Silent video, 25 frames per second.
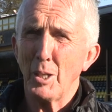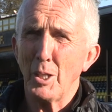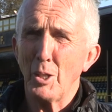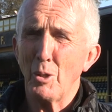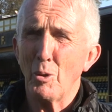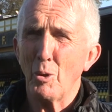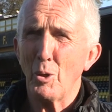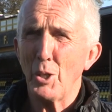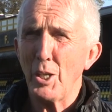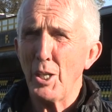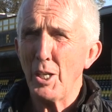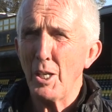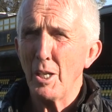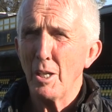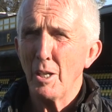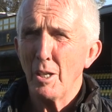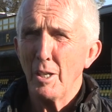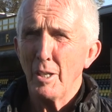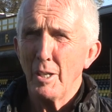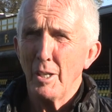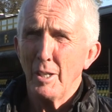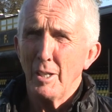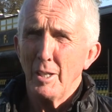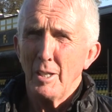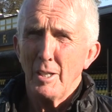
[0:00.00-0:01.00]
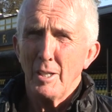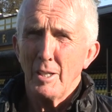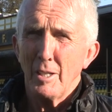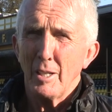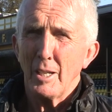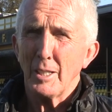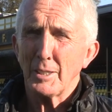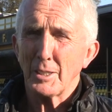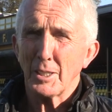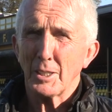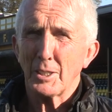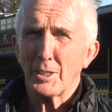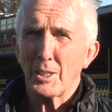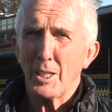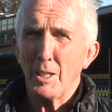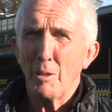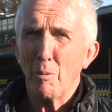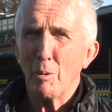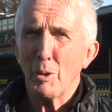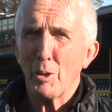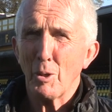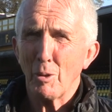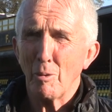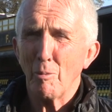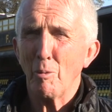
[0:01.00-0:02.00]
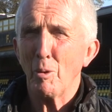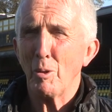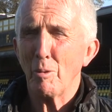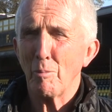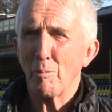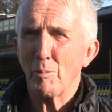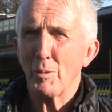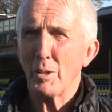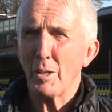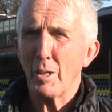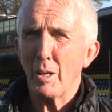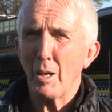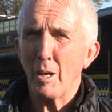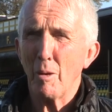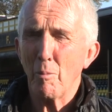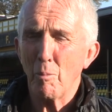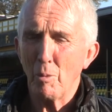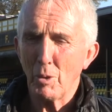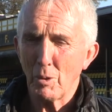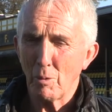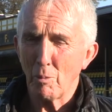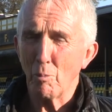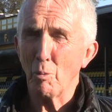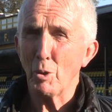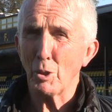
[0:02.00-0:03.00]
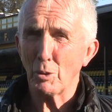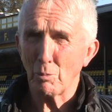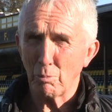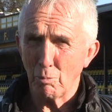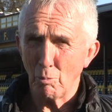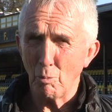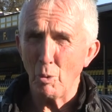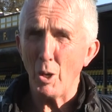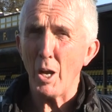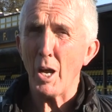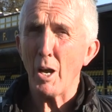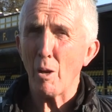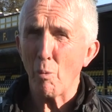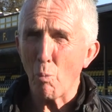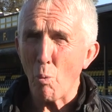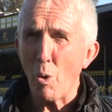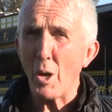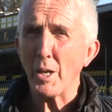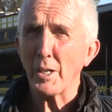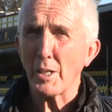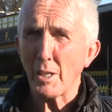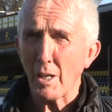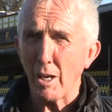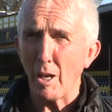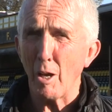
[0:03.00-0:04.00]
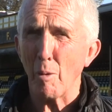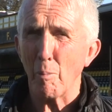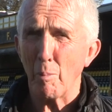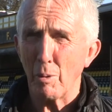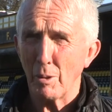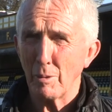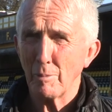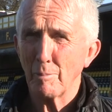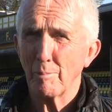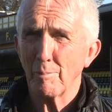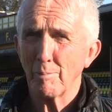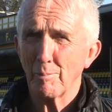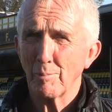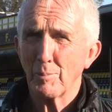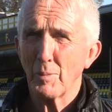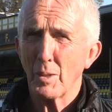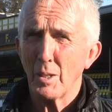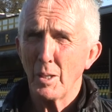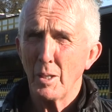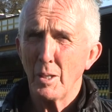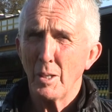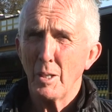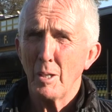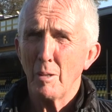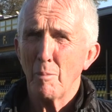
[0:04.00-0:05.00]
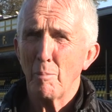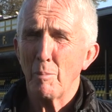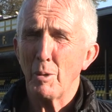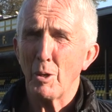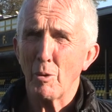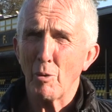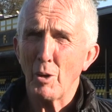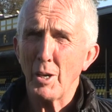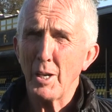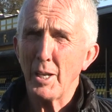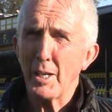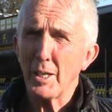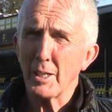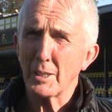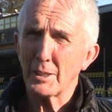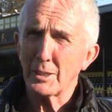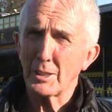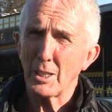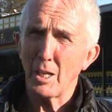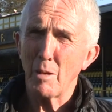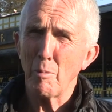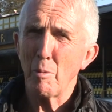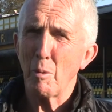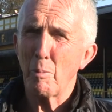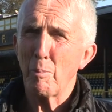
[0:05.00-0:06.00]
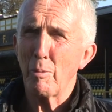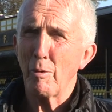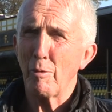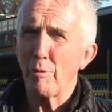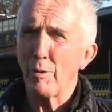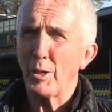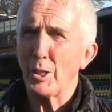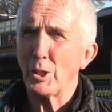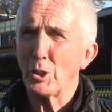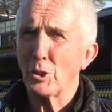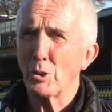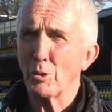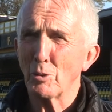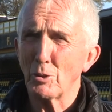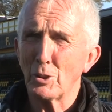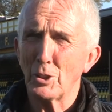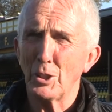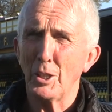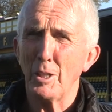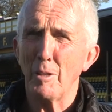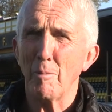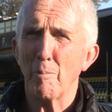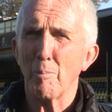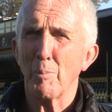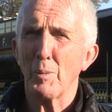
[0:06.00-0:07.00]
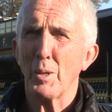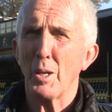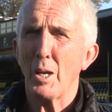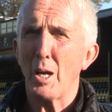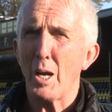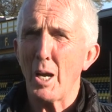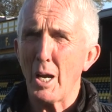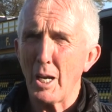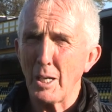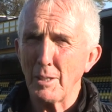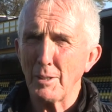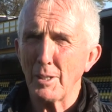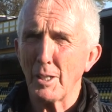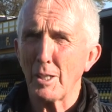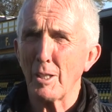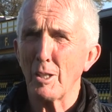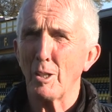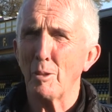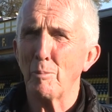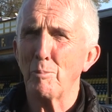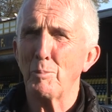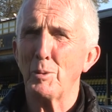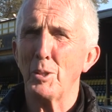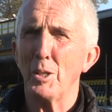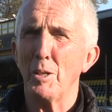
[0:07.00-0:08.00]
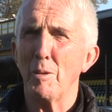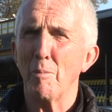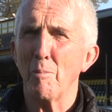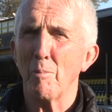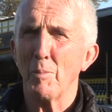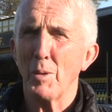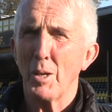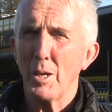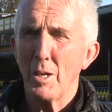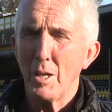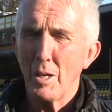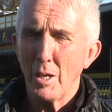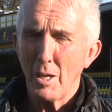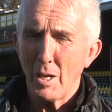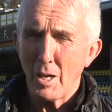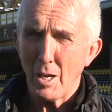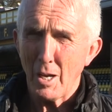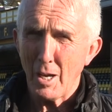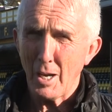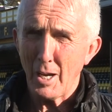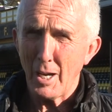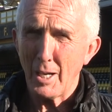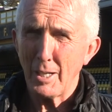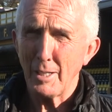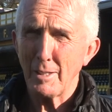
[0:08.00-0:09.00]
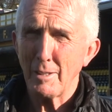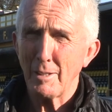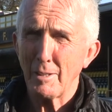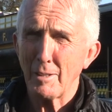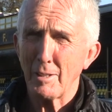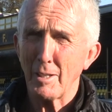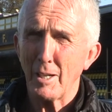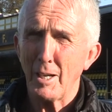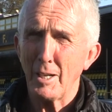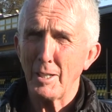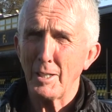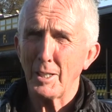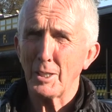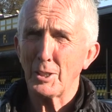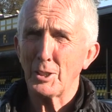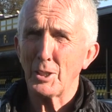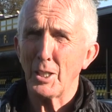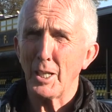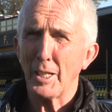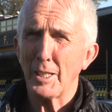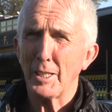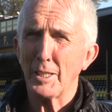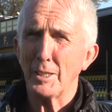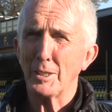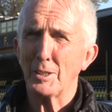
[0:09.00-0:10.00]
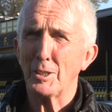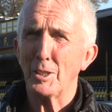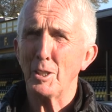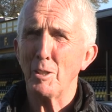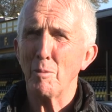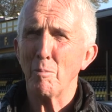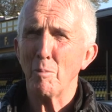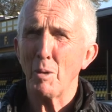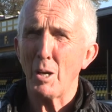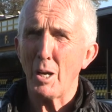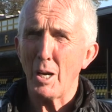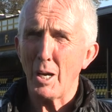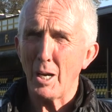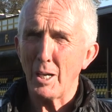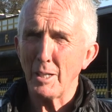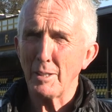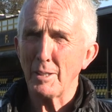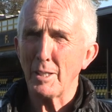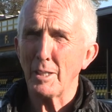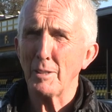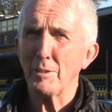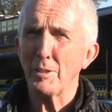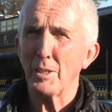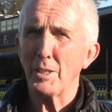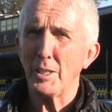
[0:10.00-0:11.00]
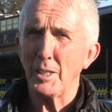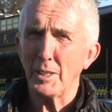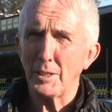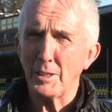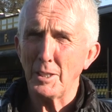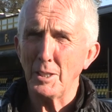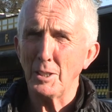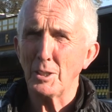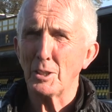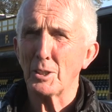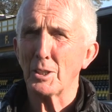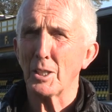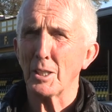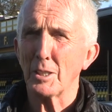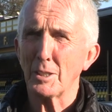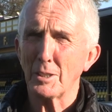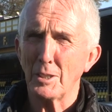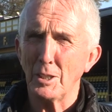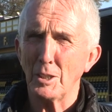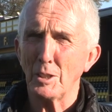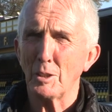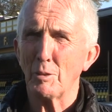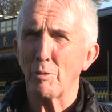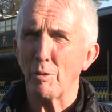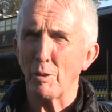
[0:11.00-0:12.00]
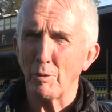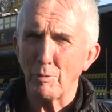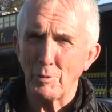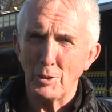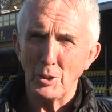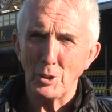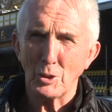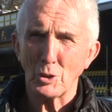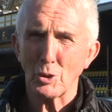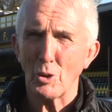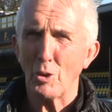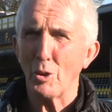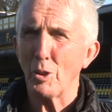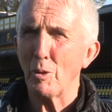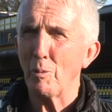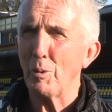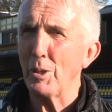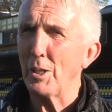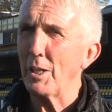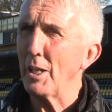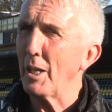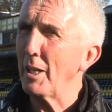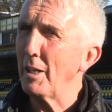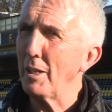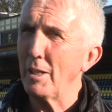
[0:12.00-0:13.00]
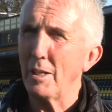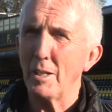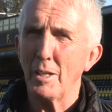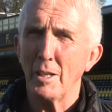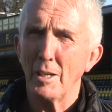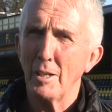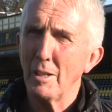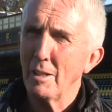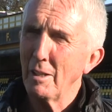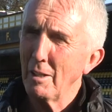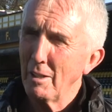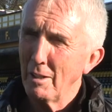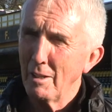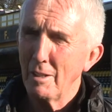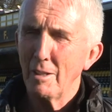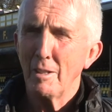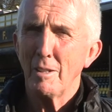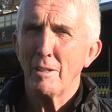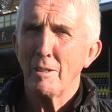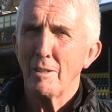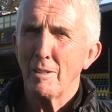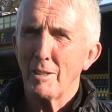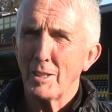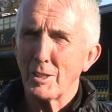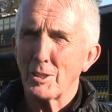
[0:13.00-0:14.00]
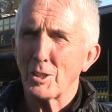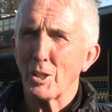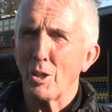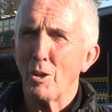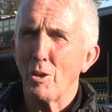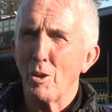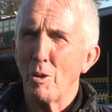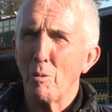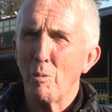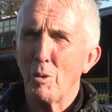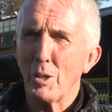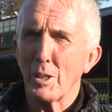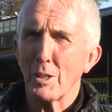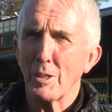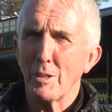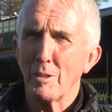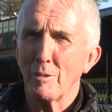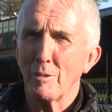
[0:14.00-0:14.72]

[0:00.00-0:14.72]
you know, you, as I say, we're, we're and we're, we're we are one club, but running a semi-professional team and a club team, and and a second team and under 18s, 16s, 15s, all the way down, it's a lot of work.